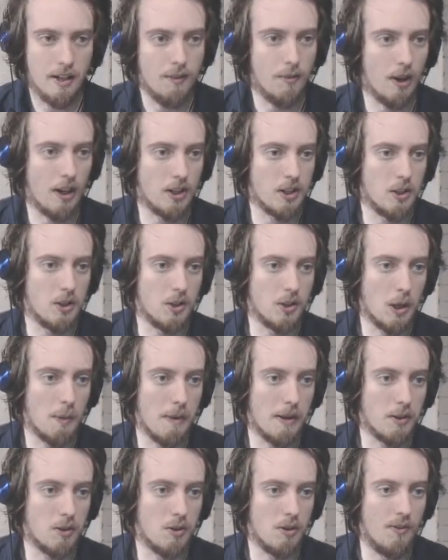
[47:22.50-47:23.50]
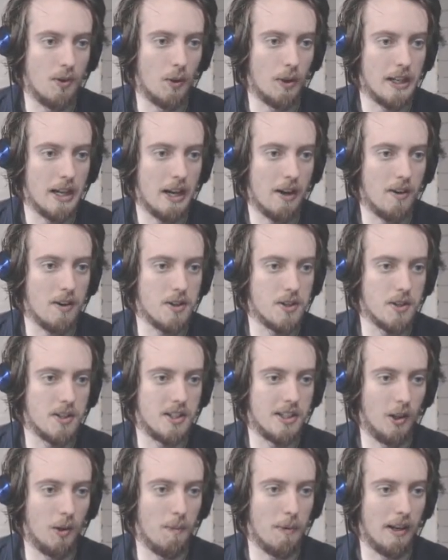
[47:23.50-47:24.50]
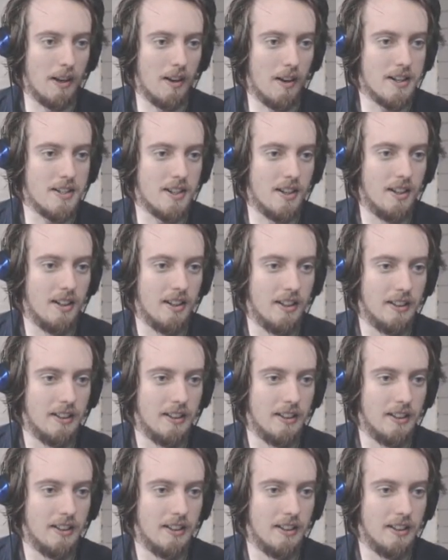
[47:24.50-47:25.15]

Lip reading: Actually, let's go back to reveal the area, it's just a little bit lighter.